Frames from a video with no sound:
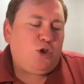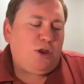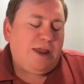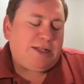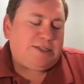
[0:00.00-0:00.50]

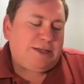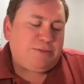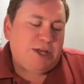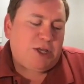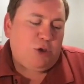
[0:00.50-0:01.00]
it seems
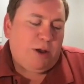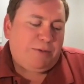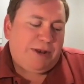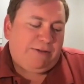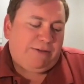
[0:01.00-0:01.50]
like
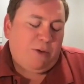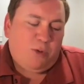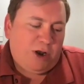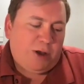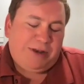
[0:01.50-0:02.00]

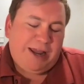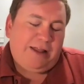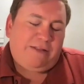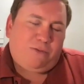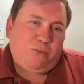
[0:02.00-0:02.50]
someone
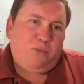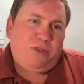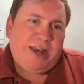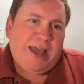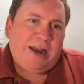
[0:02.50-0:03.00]
updates the
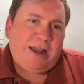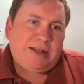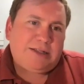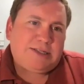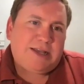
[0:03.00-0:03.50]
data
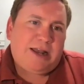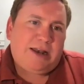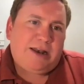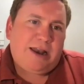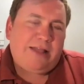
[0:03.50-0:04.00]
set,
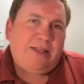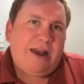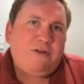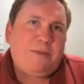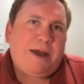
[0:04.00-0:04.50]
and then
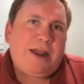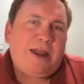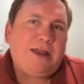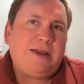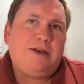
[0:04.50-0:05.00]

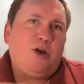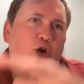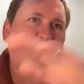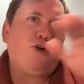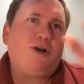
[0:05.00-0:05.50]
everybody
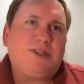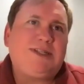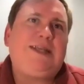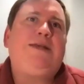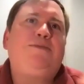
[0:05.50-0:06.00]
across the
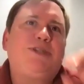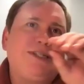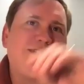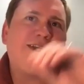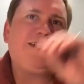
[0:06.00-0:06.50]
teams can
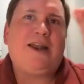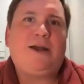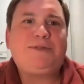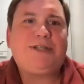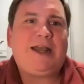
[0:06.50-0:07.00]
see that
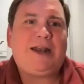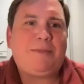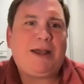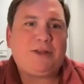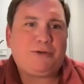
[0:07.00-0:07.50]
update and
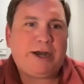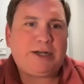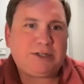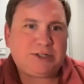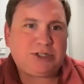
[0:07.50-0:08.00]
make the right
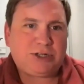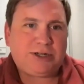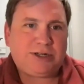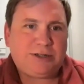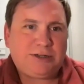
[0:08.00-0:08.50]
decision.
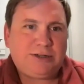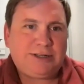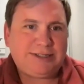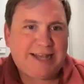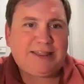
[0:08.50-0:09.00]

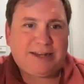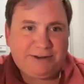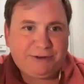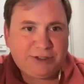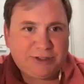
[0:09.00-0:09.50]
Is that the
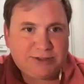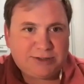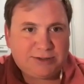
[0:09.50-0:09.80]
difference?